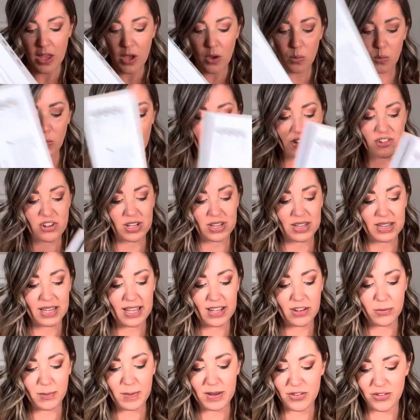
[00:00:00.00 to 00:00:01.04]
which
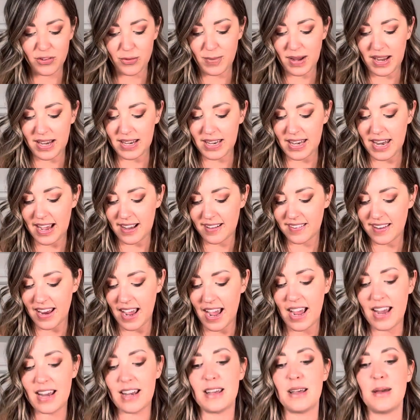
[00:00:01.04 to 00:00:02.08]
leads me to my next
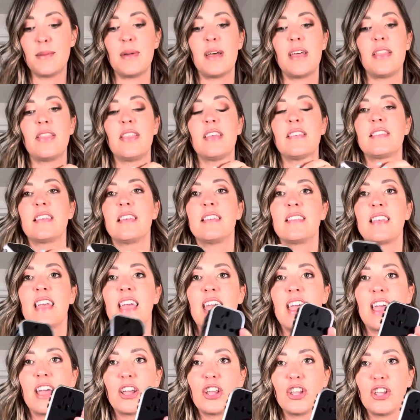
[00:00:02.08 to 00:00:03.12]
item. This is
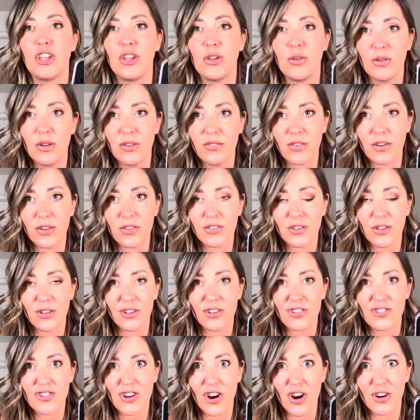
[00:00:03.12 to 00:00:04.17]
a universal
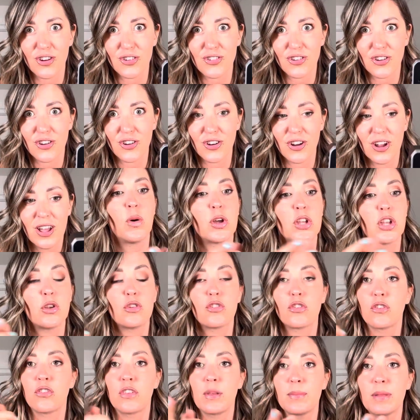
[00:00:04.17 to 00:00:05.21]
charger. Well, you
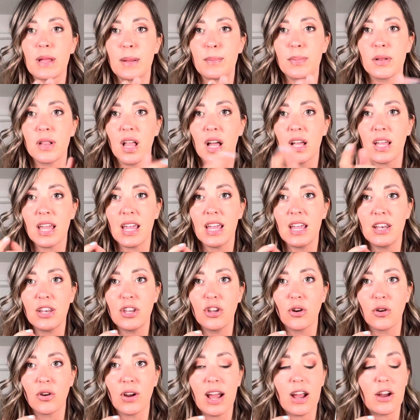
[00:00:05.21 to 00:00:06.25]
just simply plug in
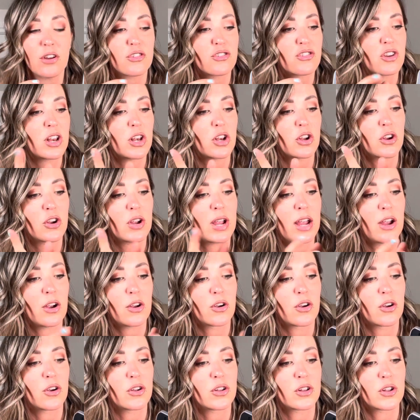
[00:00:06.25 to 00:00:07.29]
your hair straightener, hair
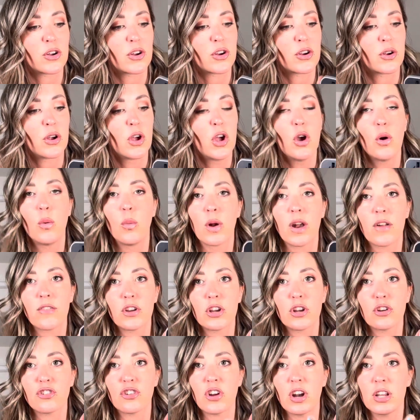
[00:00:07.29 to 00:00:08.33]
curler, whatever
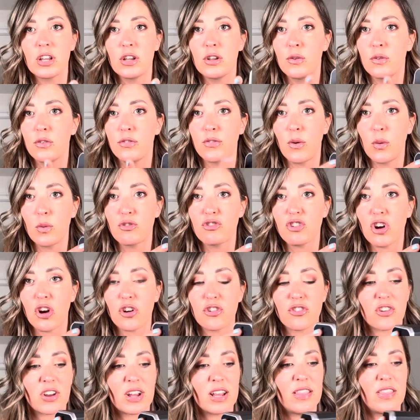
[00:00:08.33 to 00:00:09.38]
you're trying to use, phone
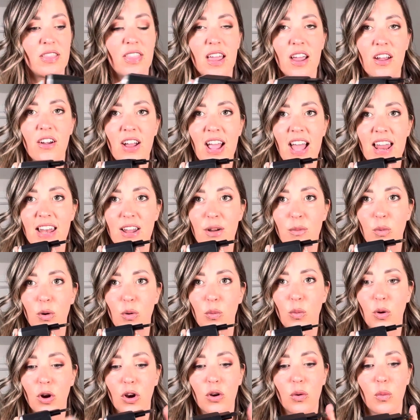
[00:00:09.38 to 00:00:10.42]
charger in there, and it will
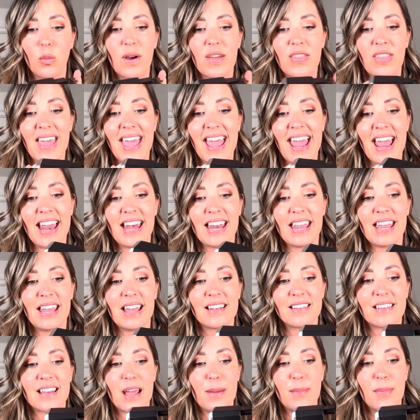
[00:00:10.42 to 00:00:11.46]
work with any
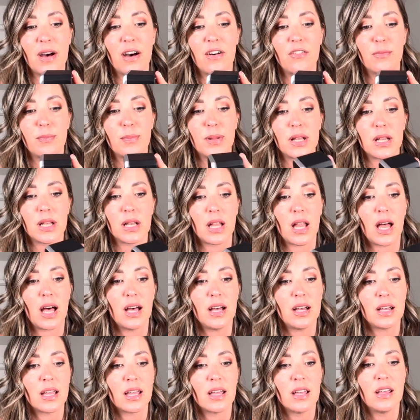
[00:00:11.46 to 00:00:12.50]
type of
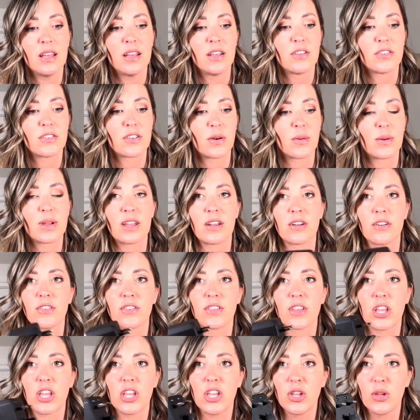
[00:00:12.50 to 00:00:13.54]
plug. So here's
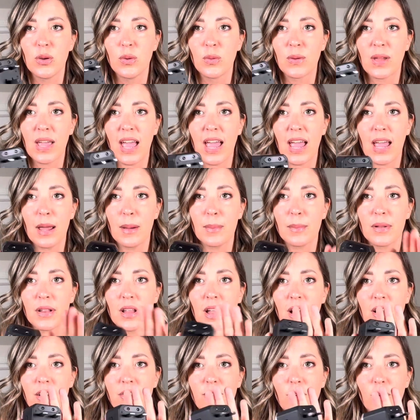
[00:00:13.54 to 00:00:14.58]
the UK
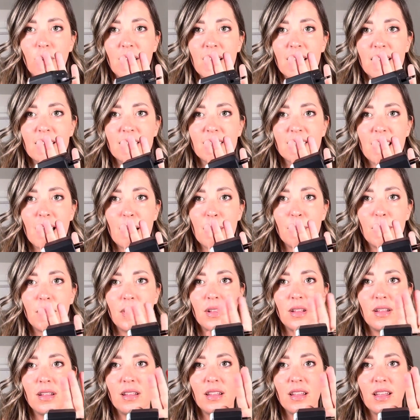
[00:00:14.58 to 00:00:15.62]
plug, for
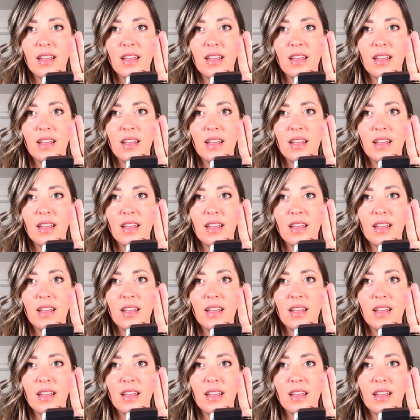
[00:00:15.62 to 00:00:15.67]
example.